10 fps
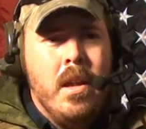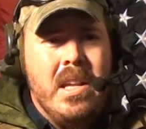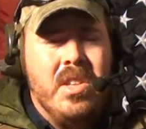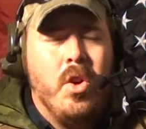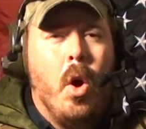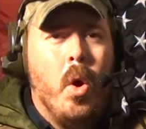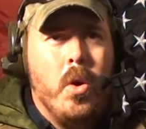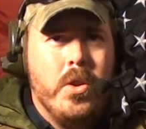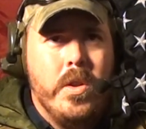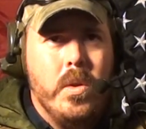it's
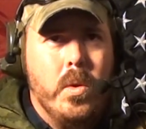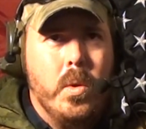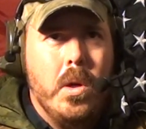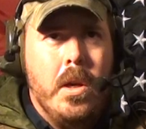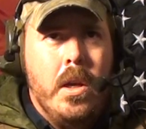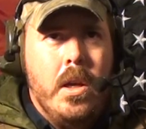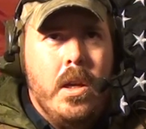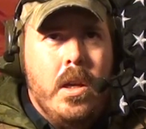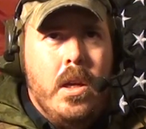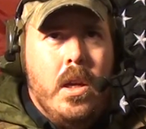hard to
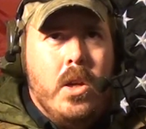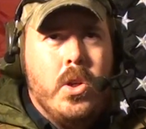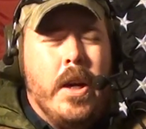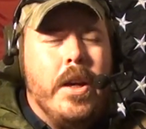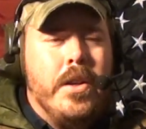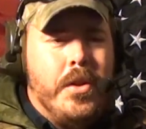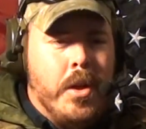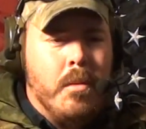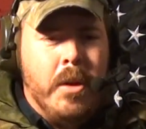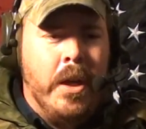try to
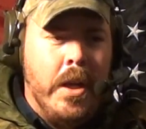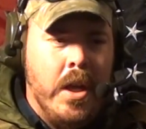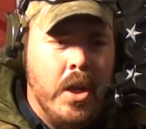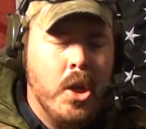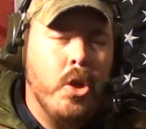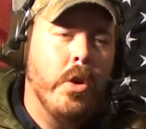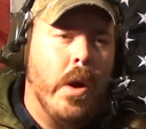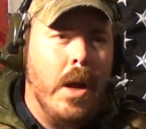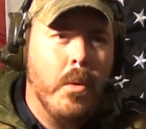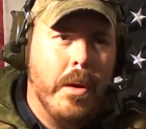determine, do
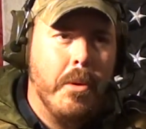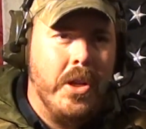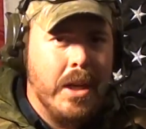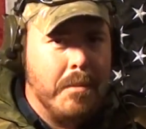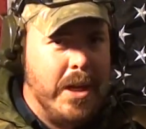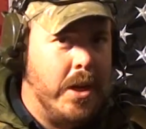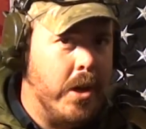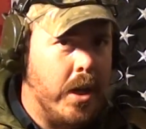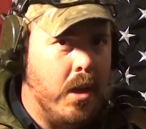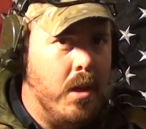I want to protect my
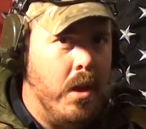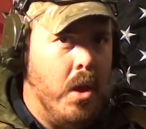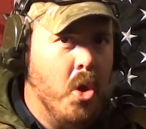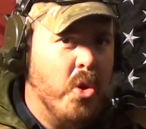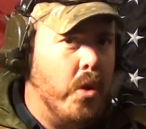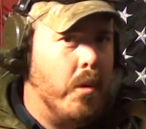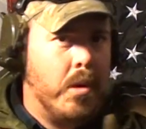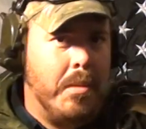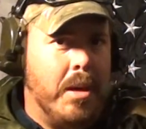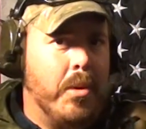hearing? Or do I want
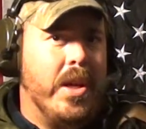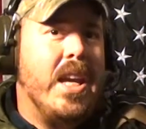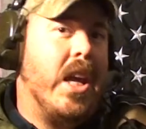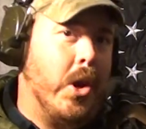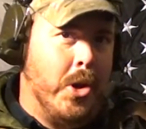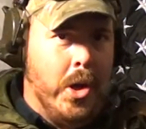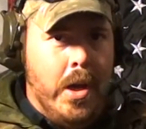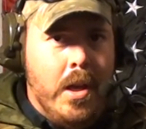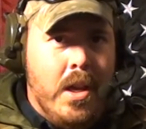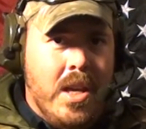to be able to hear
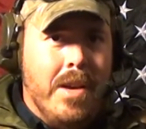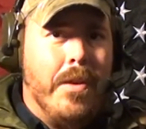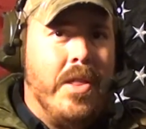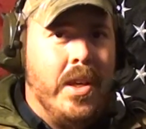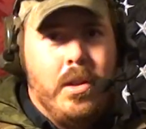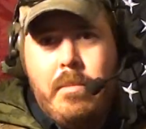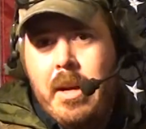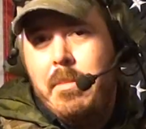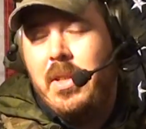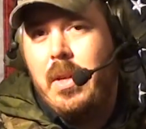if I think there
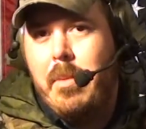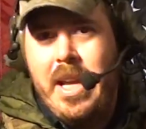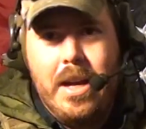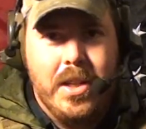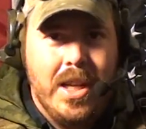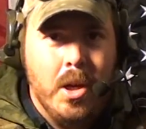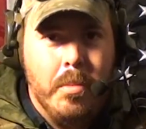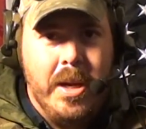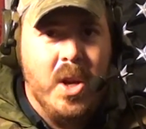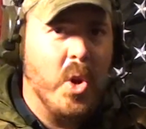might be somebody out to kill
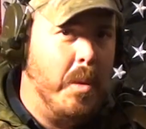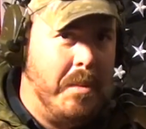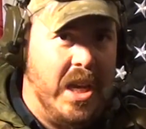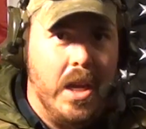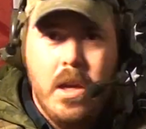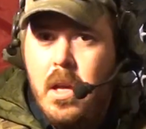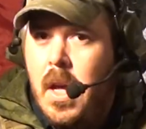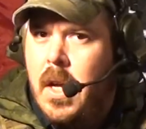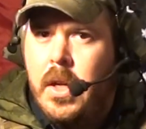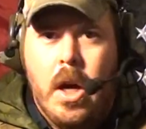me, hurt me,
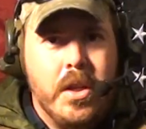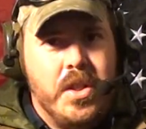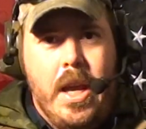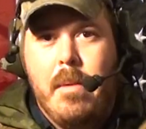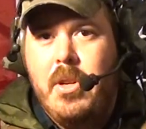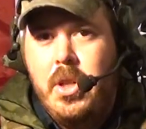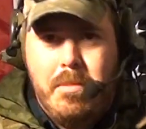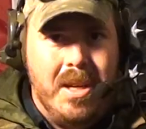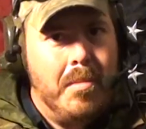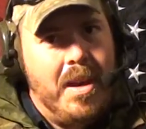cause damage to
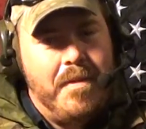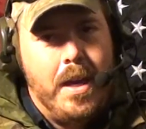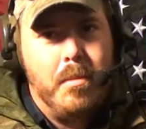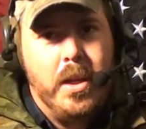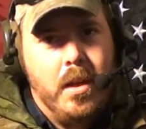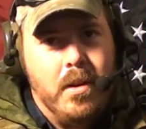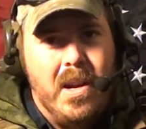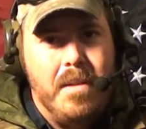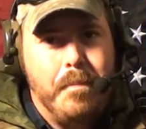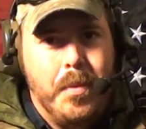me and my family,
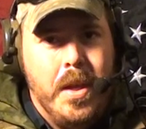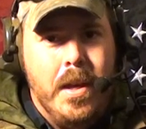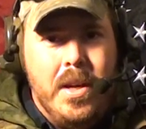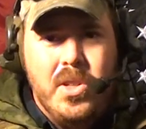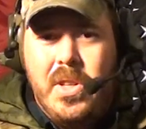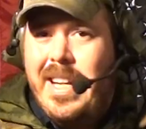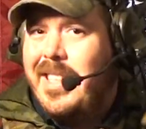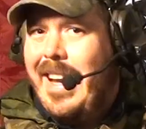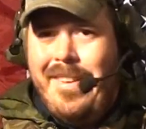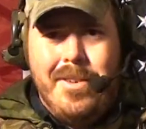right? So that's
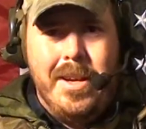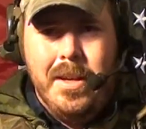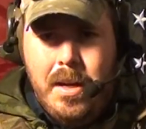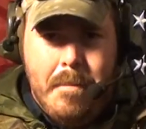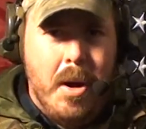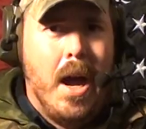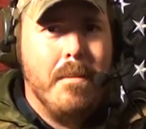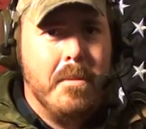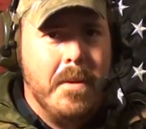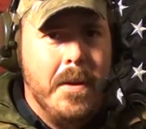kind of a
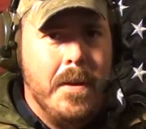problem.